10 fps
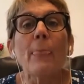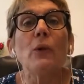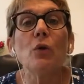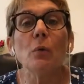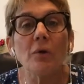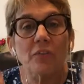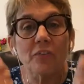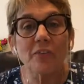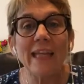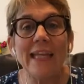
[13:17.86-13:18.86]
You are
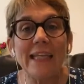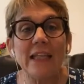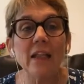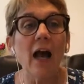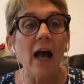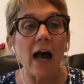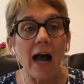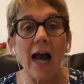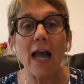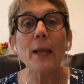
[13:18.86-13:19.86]
saying,
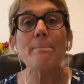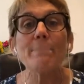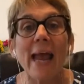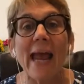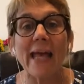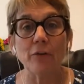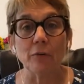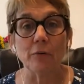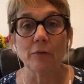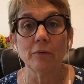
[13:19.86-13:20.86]
I
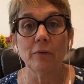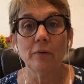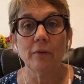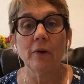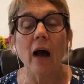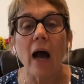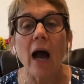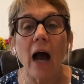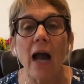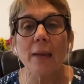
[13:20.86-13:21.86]
matter.
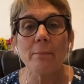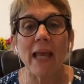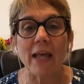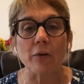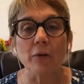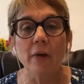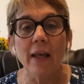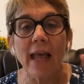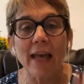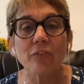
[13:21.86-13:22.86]
I matter.
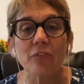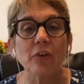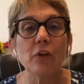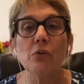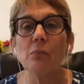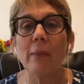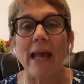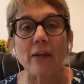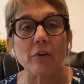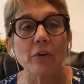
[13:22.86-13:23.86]
Esther, you
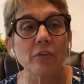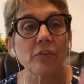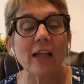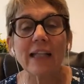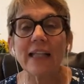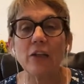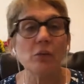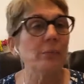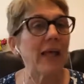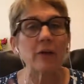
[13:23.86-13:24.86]
matter. Shelley,
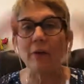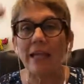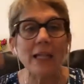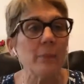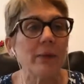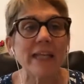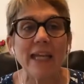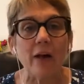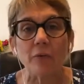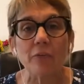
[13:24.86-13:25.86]
you matter.
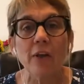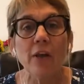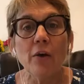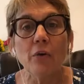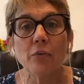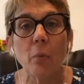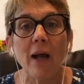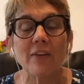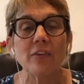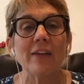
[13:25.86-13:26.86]
Anybody else who's
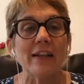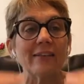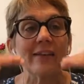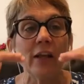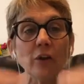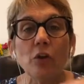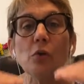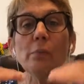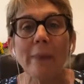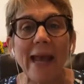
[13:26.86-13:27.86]
watching this,
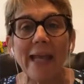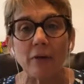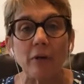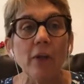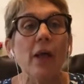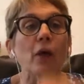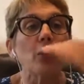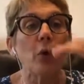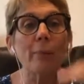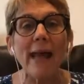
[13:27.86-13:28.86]
you matter.
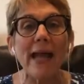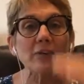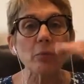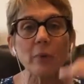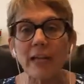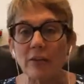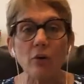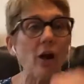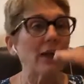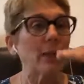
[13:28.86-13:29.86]
Go back to what I
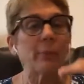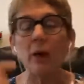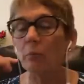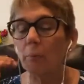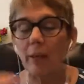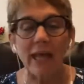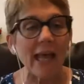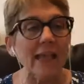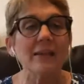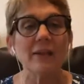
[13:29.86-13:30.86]
talk about
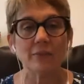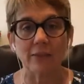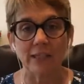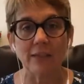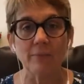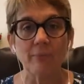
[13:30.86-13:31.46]
repetitively